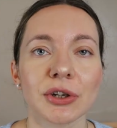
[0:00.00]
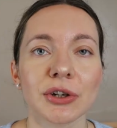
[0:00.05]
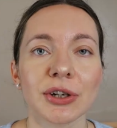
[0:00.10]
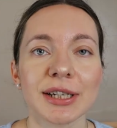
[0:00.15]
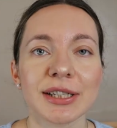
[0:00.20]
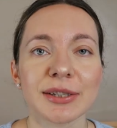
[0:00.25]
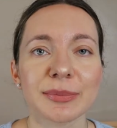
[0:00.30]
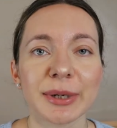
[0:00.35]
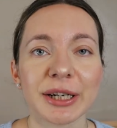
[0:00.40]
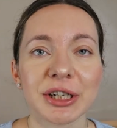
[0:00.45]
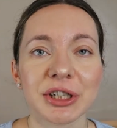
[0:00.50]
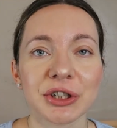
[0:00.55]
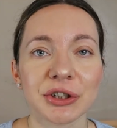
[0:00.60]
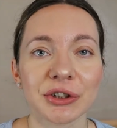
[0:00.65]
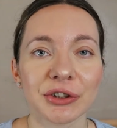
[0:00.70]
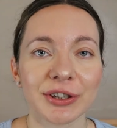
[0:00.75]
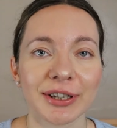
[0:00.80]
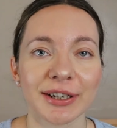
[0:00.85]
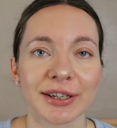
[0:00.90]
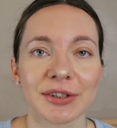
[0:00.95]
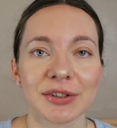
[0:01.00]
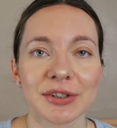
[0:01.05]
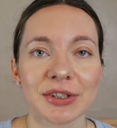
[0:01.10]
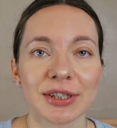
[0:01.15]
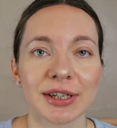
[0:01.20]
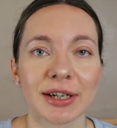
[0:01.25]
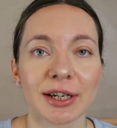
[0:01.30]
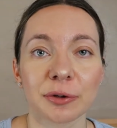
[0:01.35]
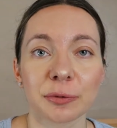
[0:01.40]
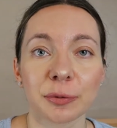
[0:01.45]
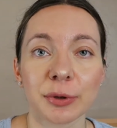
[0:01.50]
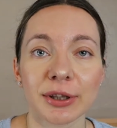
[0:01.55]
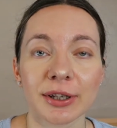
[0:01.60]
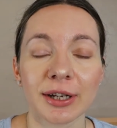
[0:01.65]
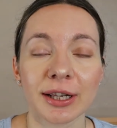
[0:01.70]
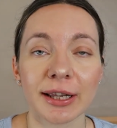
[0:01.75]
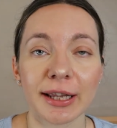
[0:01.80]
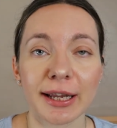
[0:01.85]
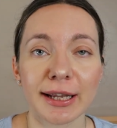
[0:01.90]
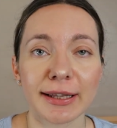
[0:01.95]
you need to make sure that you start with
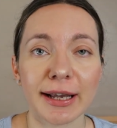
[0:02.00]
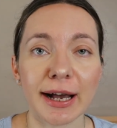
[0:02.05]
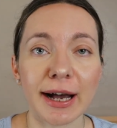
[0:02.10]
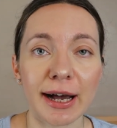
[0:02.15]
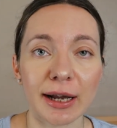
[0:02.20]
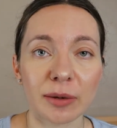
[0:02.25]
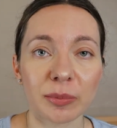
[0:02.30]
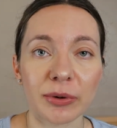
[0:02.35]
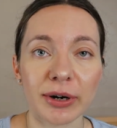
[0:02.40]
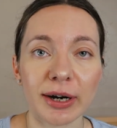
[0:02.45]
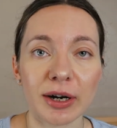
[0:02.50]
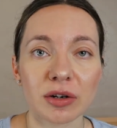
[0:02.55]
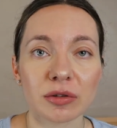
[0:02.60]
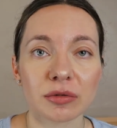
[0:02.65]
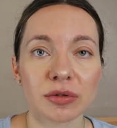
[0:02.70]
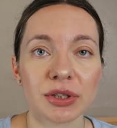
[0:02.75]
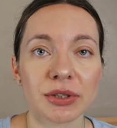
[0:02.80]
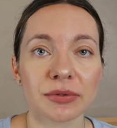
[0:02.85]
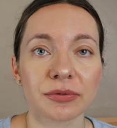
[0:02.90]
clean eyebrows,